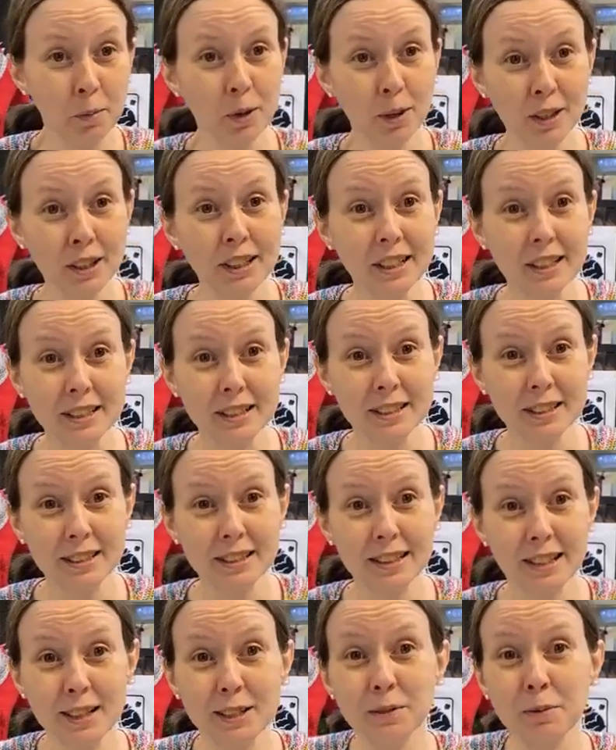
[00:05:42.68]
buying more
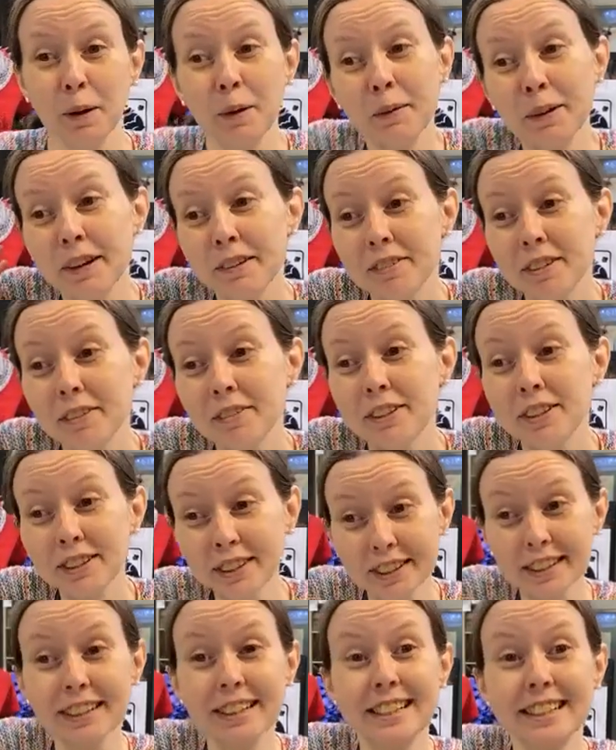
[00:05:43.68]
goodies. That's why we
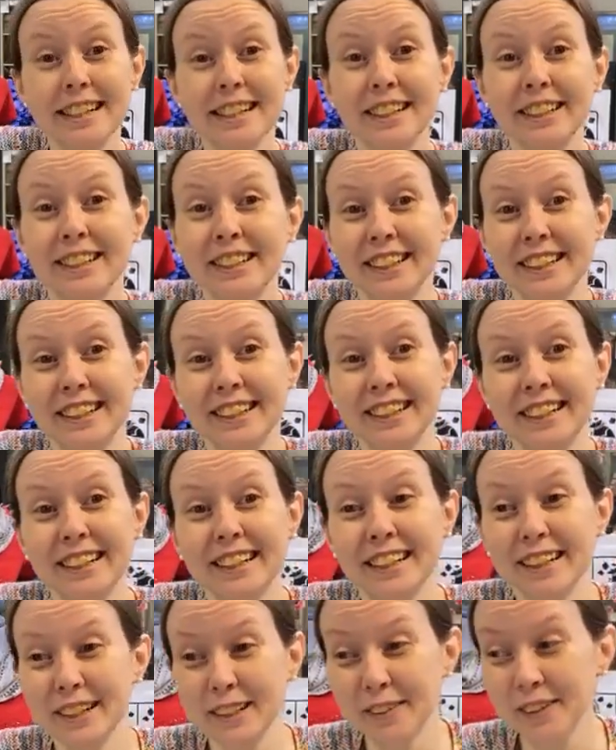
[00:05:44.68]
have to have a clearance sale.
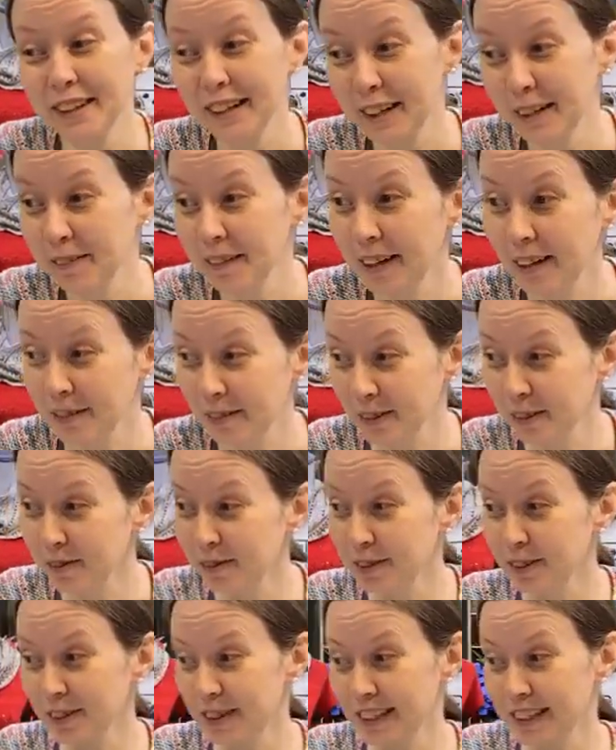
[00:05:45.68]
Yes. We had to
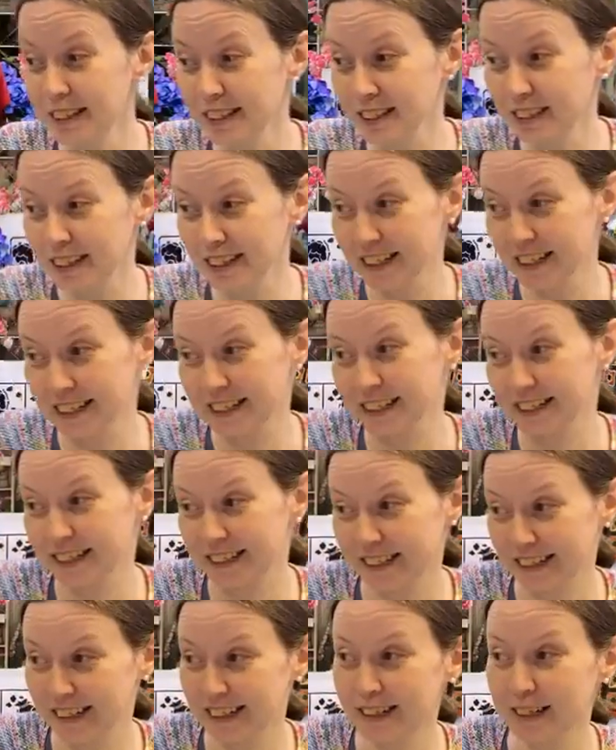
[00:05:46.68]
make room for these
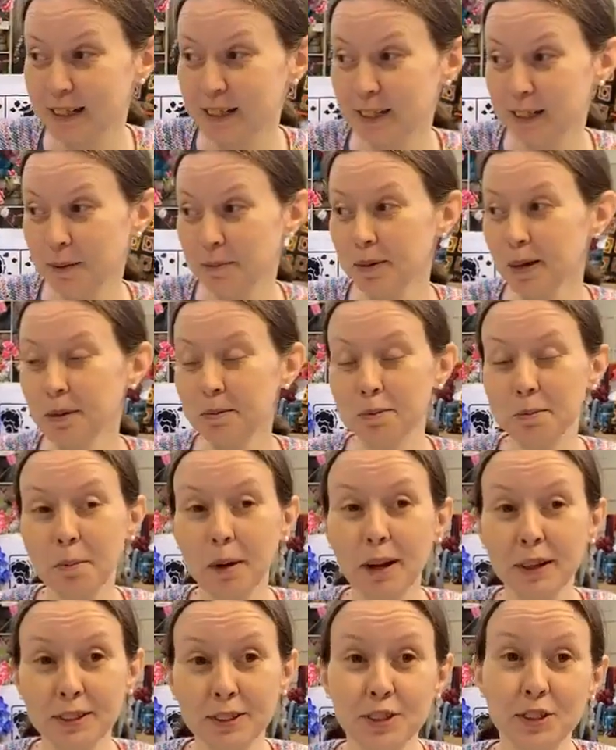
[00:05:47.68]
goodies because
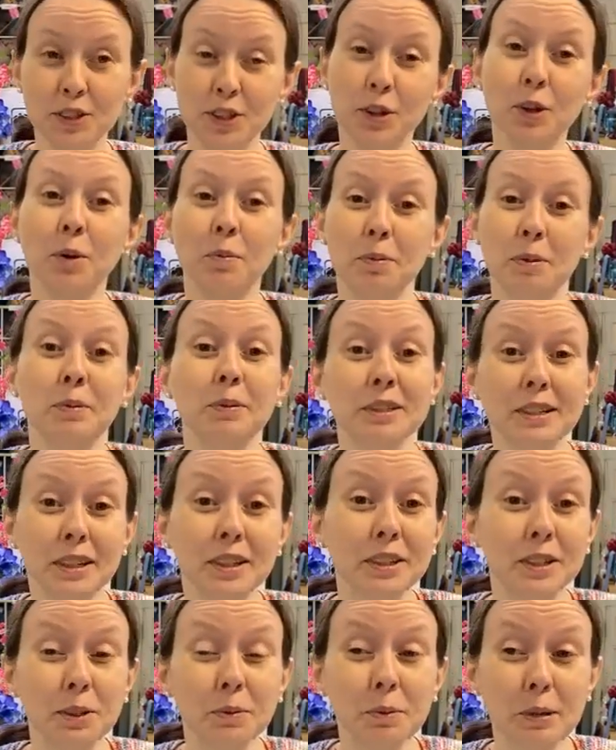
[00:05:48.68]
sometimes boxes show
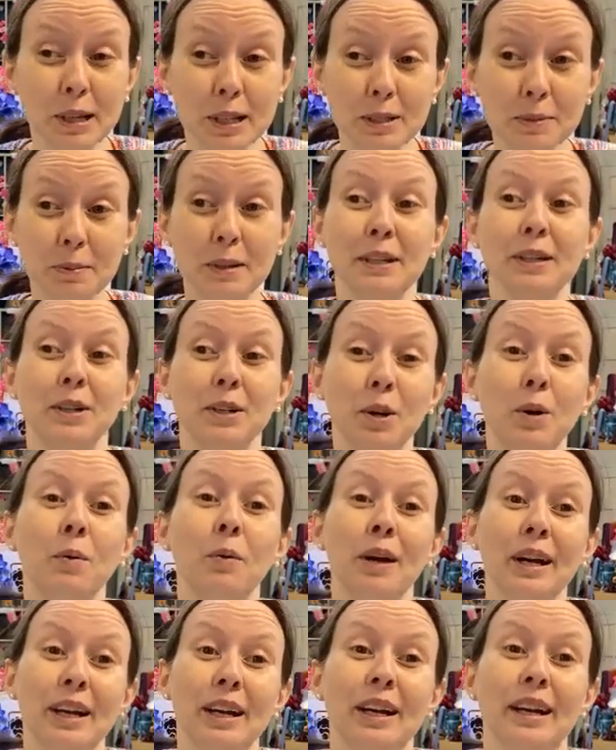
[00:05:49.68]
up and we tell the UPS
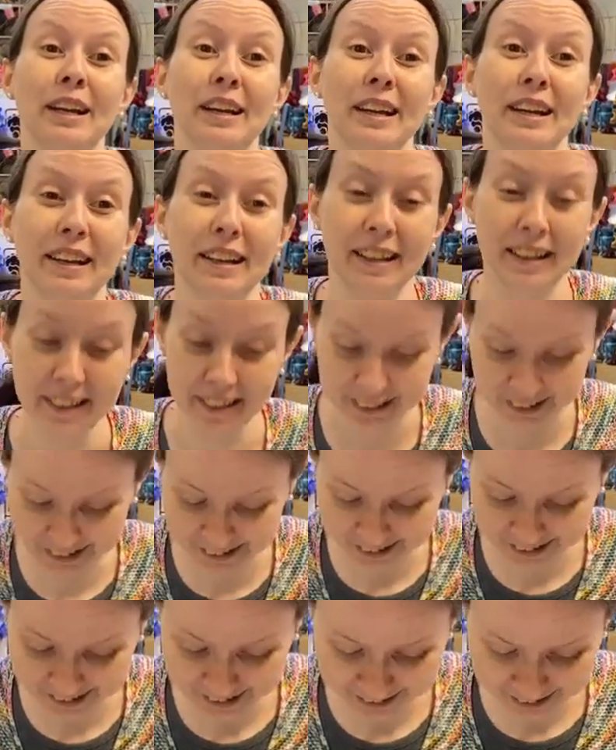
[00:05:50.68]
man to go away. Mm-hmm.
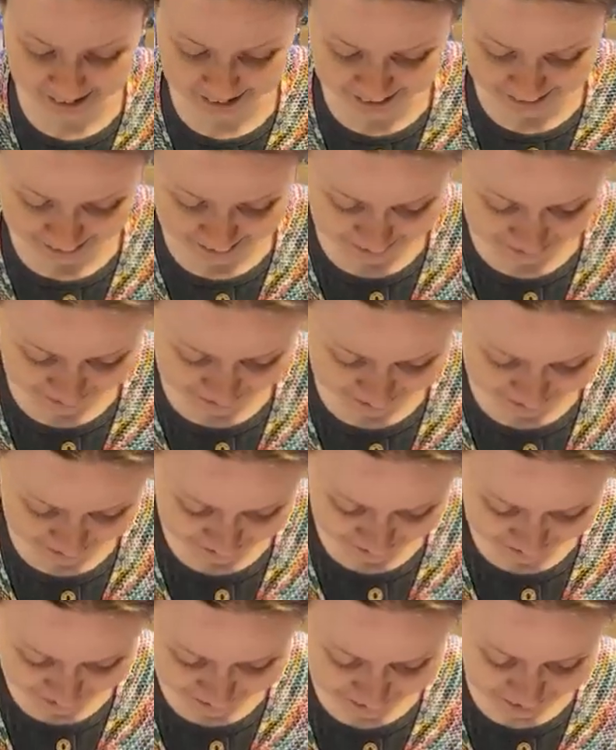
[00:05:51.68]
Don't want any more.
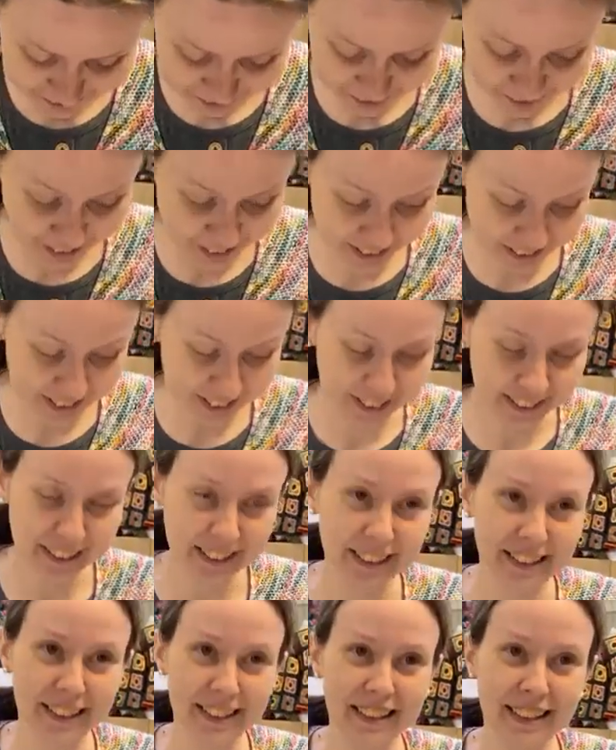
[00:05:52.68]
I'm not ready.
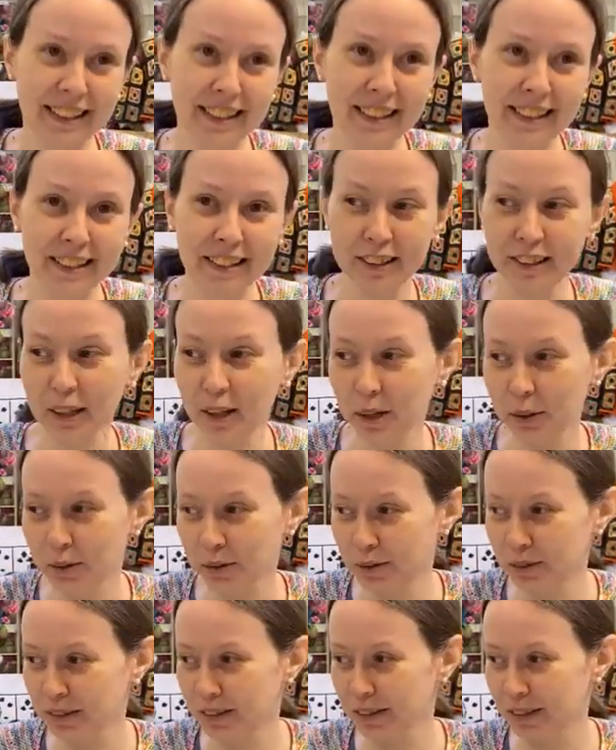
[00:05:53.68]
Right? Like,
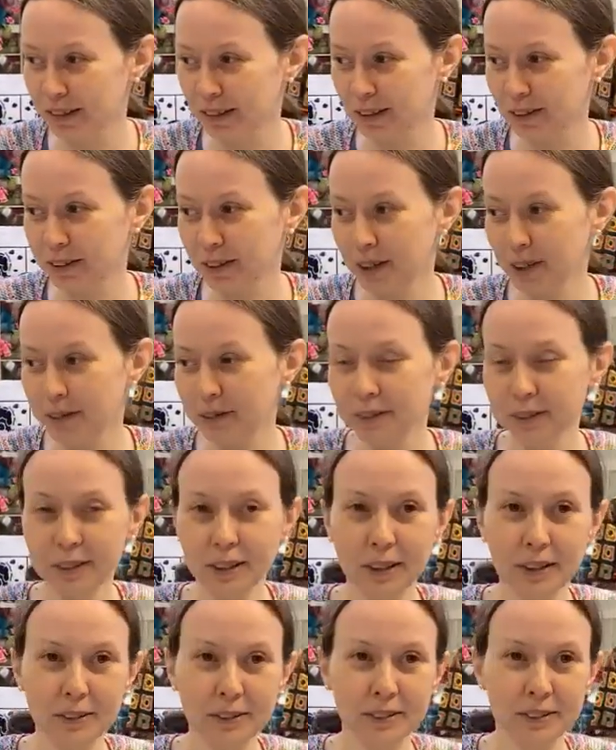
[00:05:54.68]
no, no,
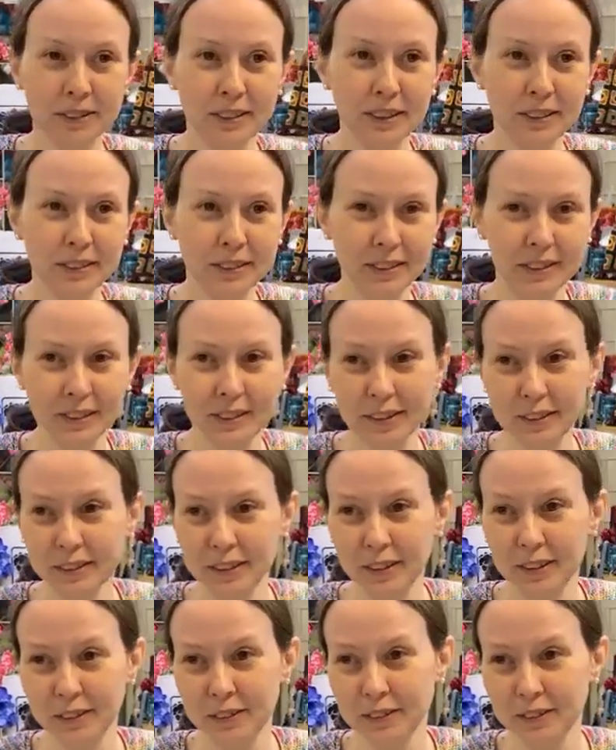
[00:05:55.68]
no, no, no,
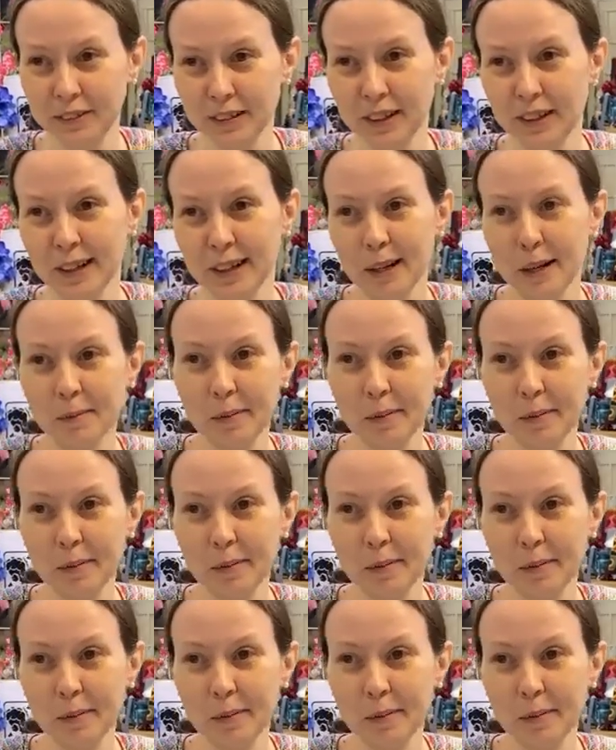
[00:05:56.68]
no, no, no.